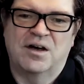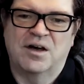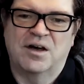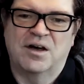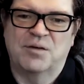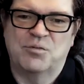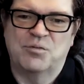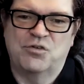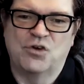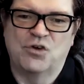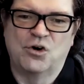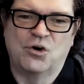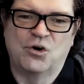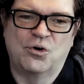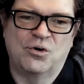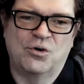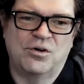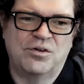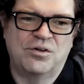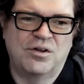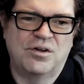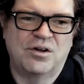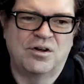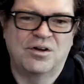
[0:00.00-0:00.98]

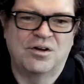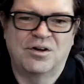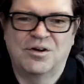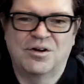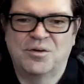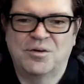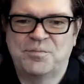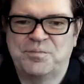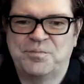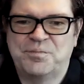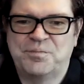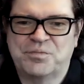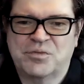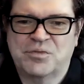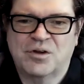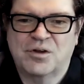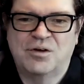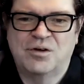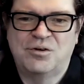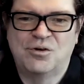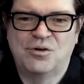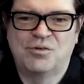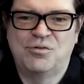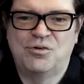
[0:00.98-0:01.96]
So
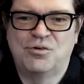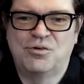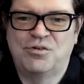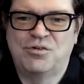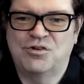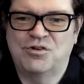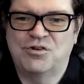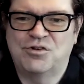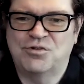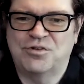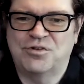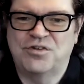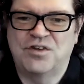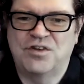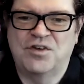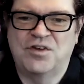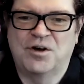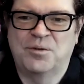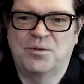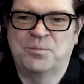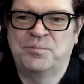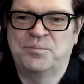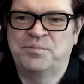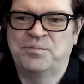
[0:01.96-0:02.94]
your visual
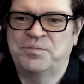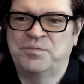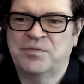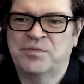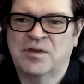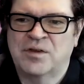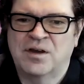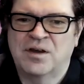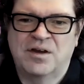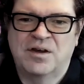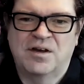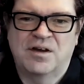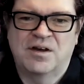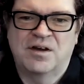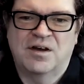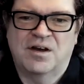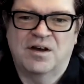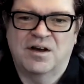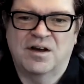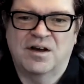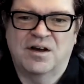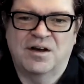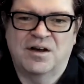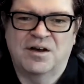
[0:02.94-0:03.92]
system,
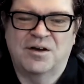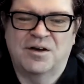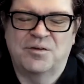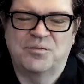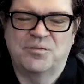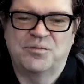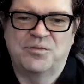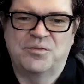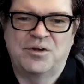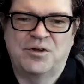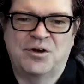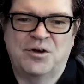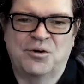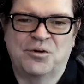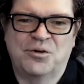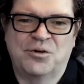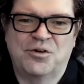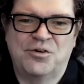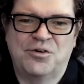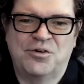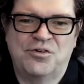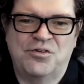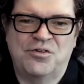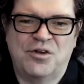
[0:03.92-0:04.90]

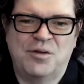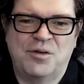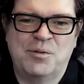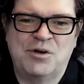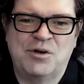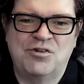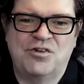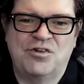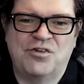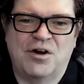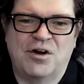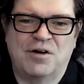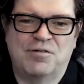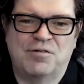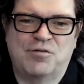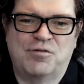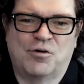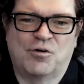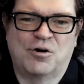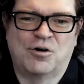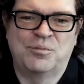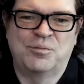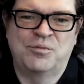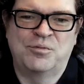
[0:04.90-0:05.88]
there's images that are
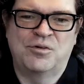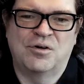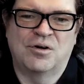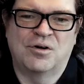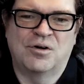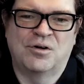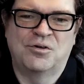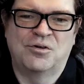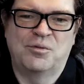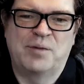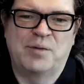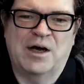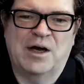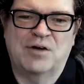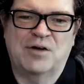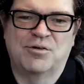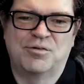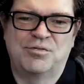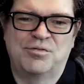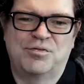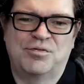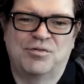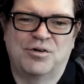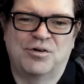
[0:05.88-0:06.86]
formed on the back
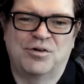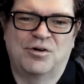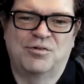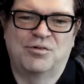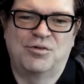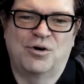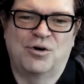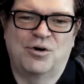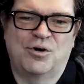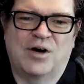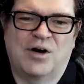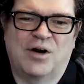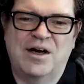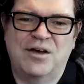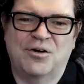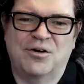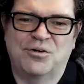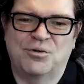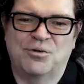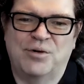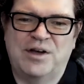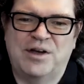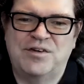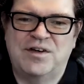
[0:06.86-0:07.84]
of your eye, on
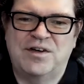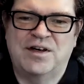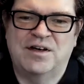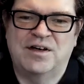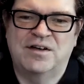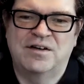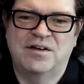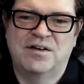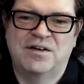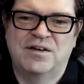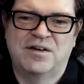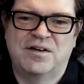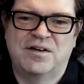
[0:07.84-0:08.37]
your retina.